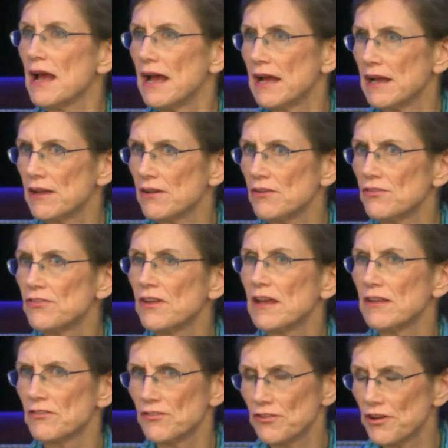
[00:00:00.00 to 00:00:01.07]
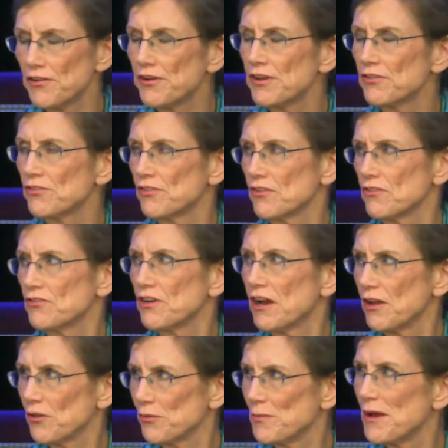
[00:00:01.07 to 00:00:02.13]
as serious
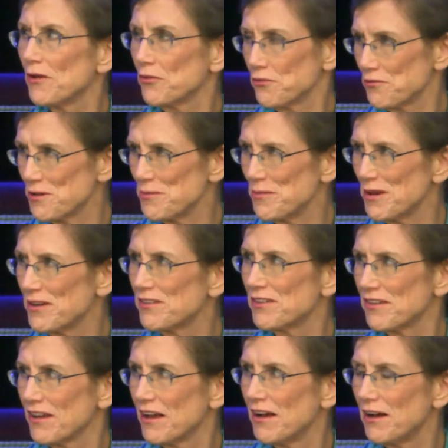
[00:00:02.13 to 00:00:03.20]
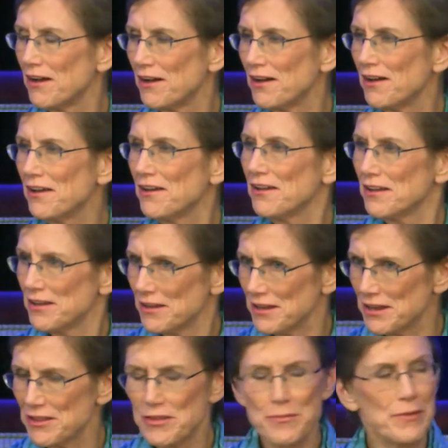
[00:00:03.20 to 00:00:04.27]
child maltreatment
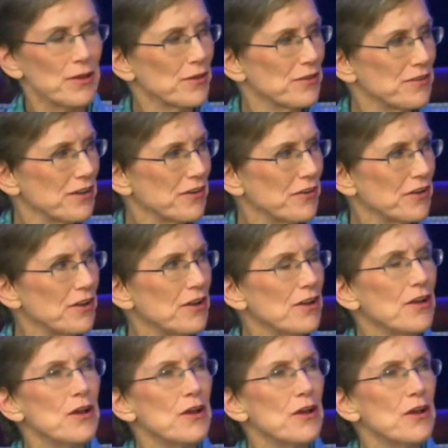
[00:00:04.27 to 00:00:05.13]
in the military.